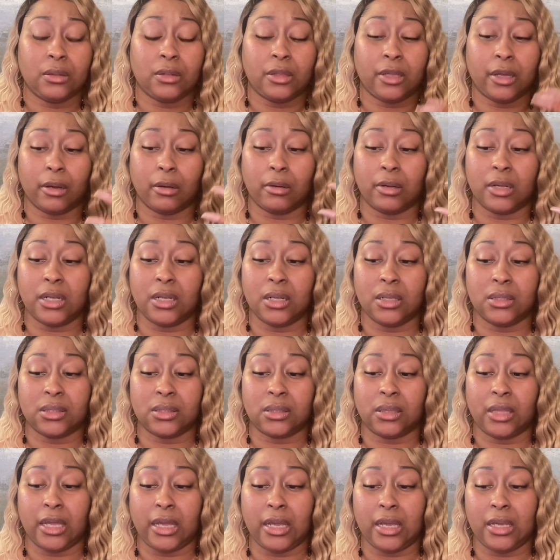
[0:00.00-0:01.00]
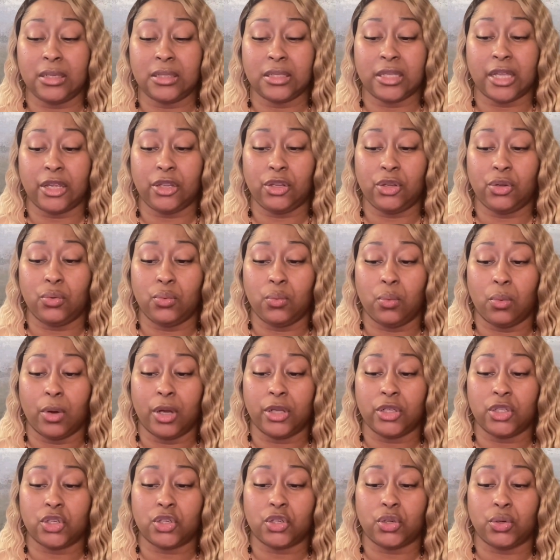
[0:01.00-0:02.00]
there is things that you
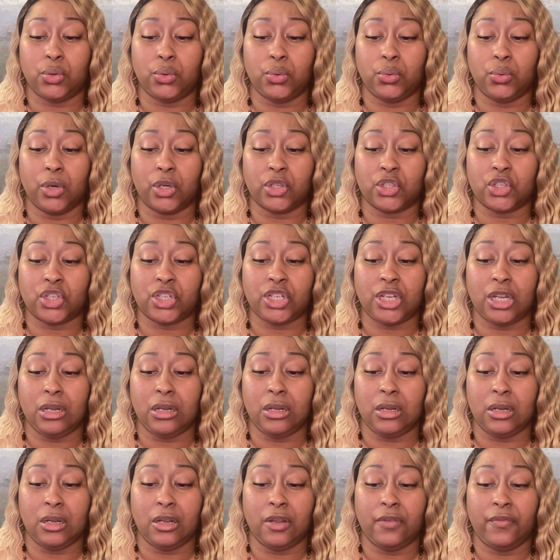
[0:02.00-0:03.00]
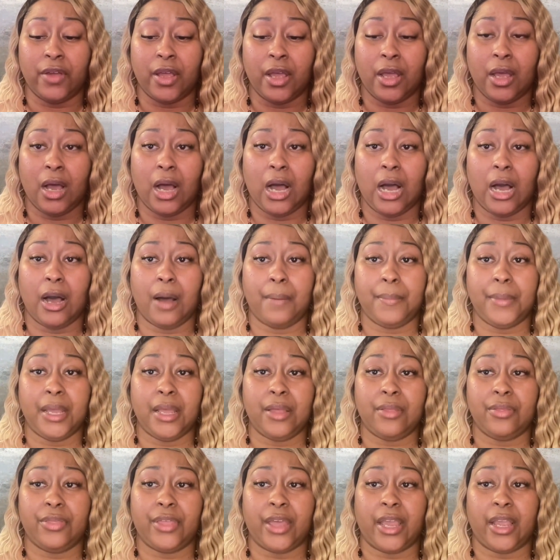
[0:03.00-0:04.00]
want to achieve, um,
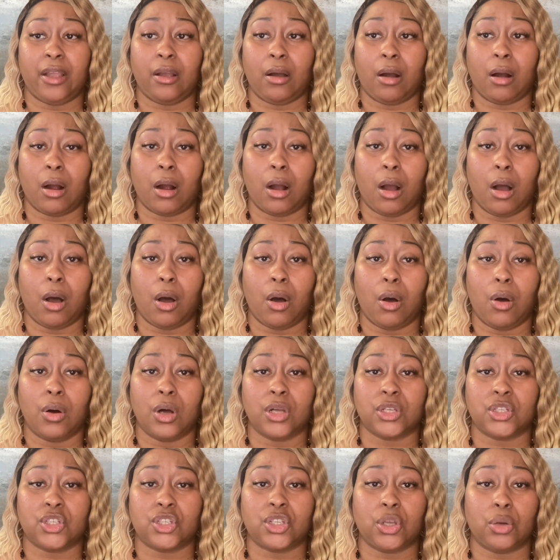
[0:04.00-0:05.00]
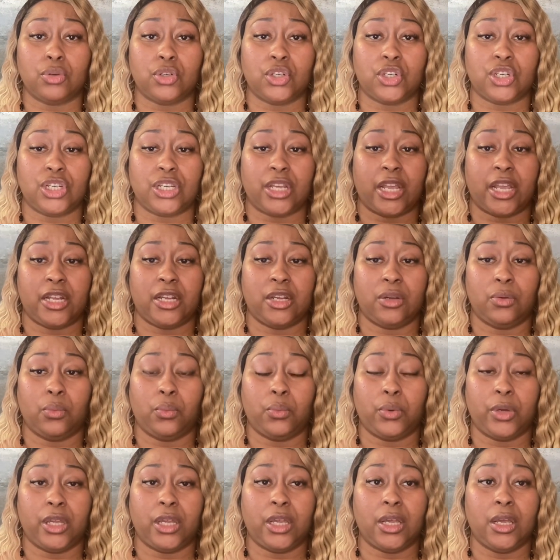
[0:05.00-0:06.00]
and they are all associated
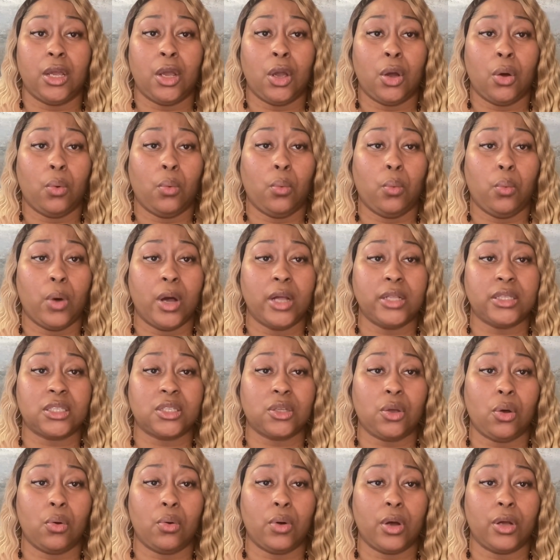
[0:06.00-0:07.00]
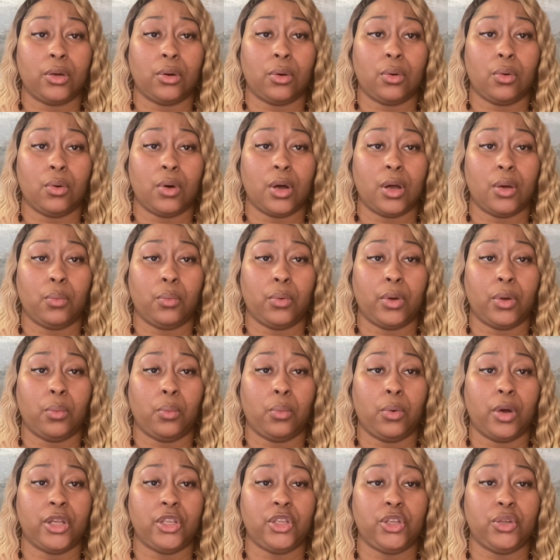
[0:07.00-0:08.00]
with what's going on with
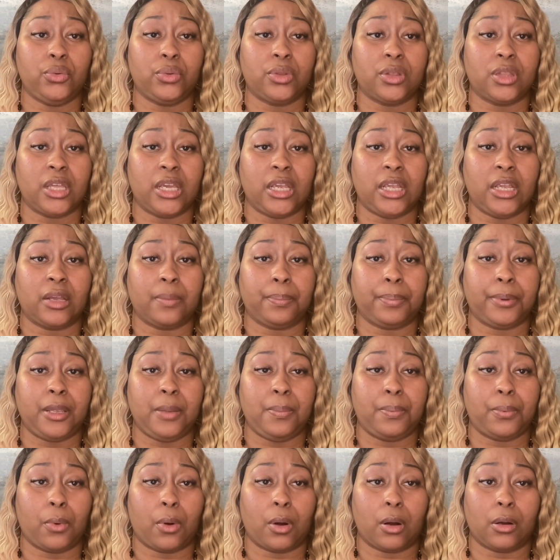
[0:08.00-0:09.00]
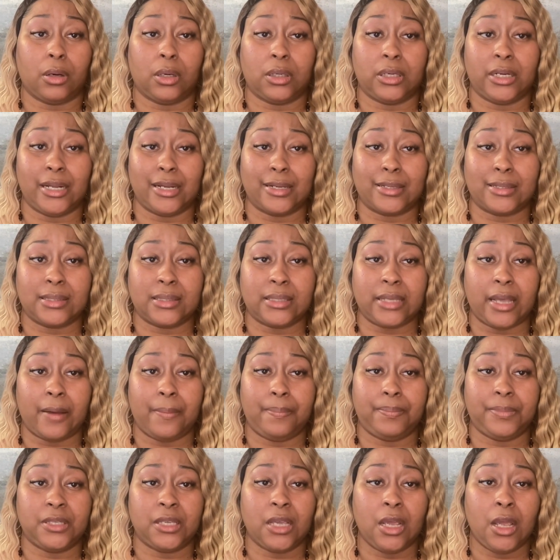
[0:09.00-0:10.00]
what you think people are going to
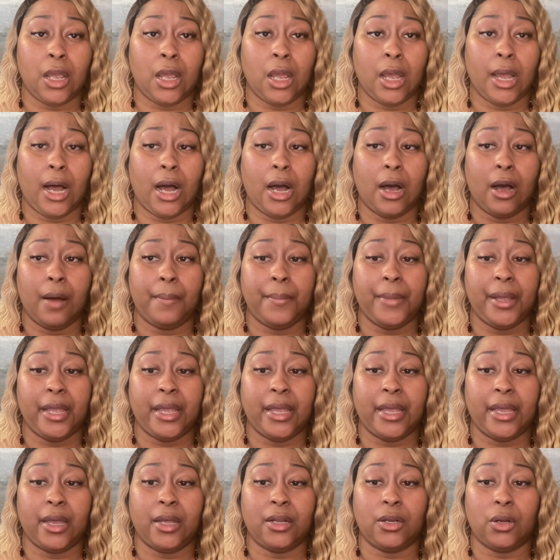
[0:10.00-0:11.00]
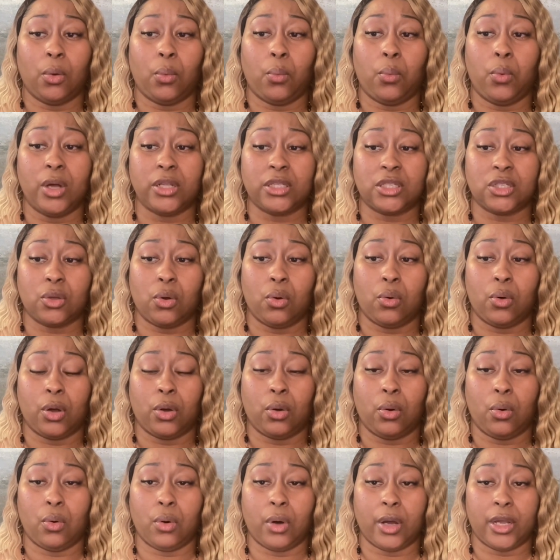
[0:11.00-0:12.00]
accept um, and what's
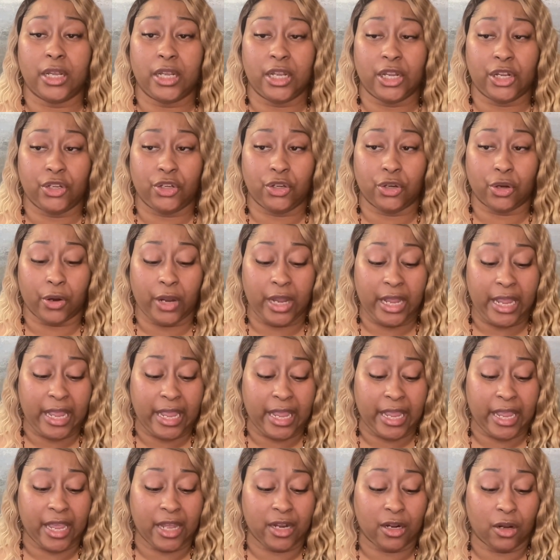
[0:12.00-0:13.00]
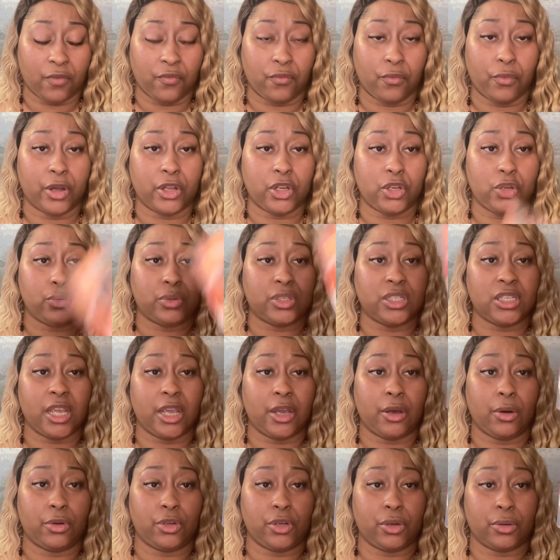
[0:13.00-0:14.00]
going on in your head of what you
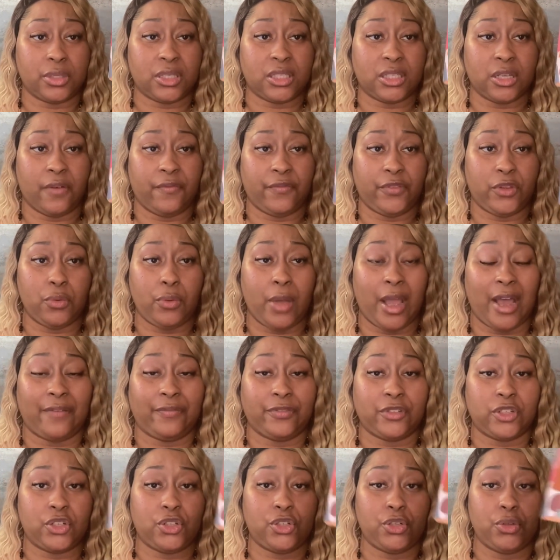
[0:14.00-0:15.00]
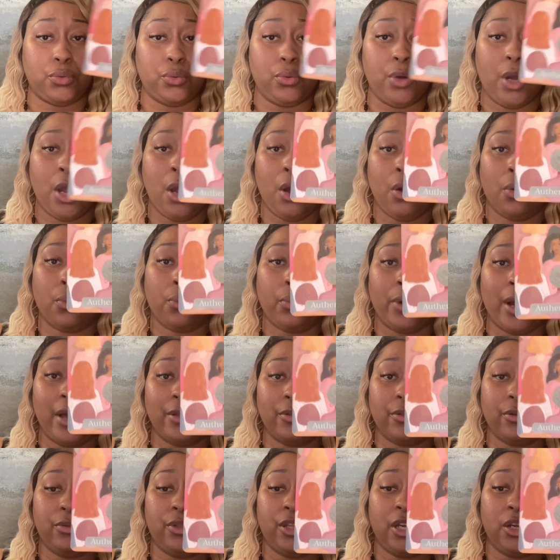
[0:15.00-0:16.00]
tell yourself you have to do
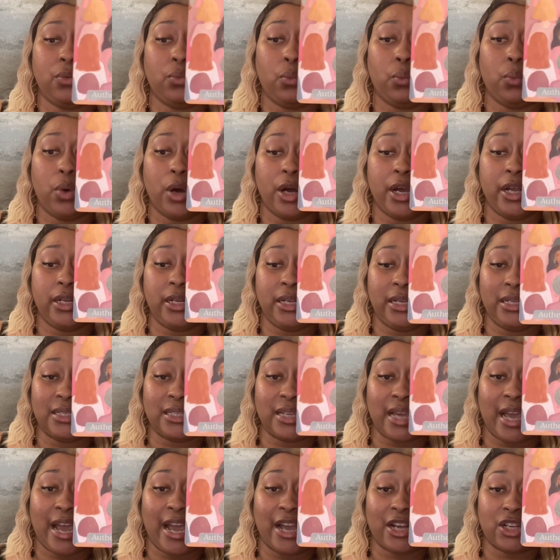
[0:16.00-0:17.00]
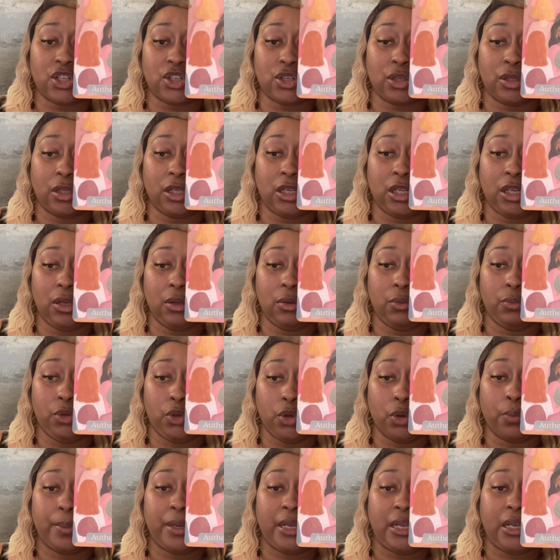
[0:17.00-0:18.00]
rather than what is actually
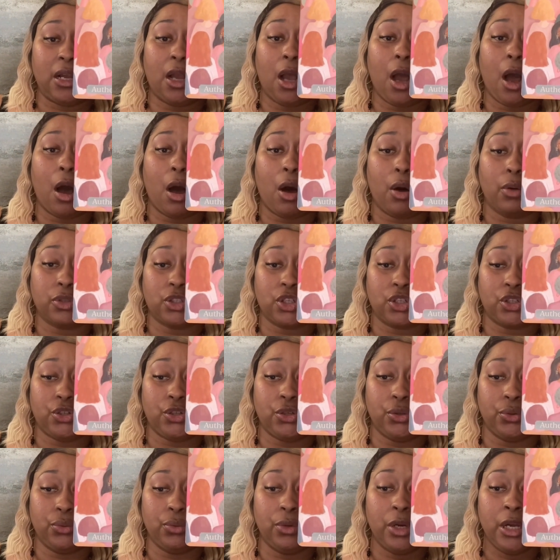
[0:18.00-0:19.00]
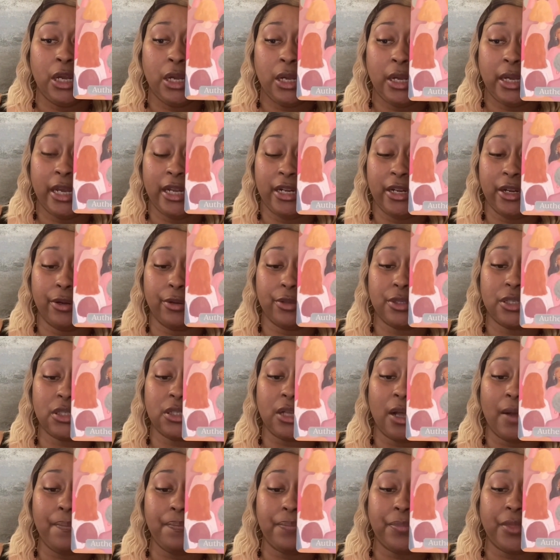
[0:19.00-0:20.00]
you're being called to do. And there's
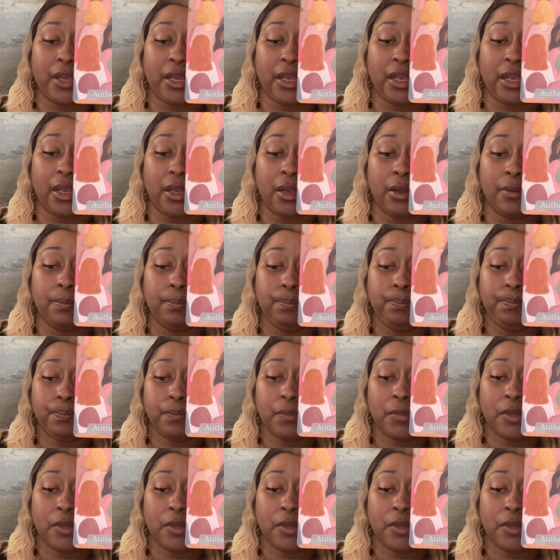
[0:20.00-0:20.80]
something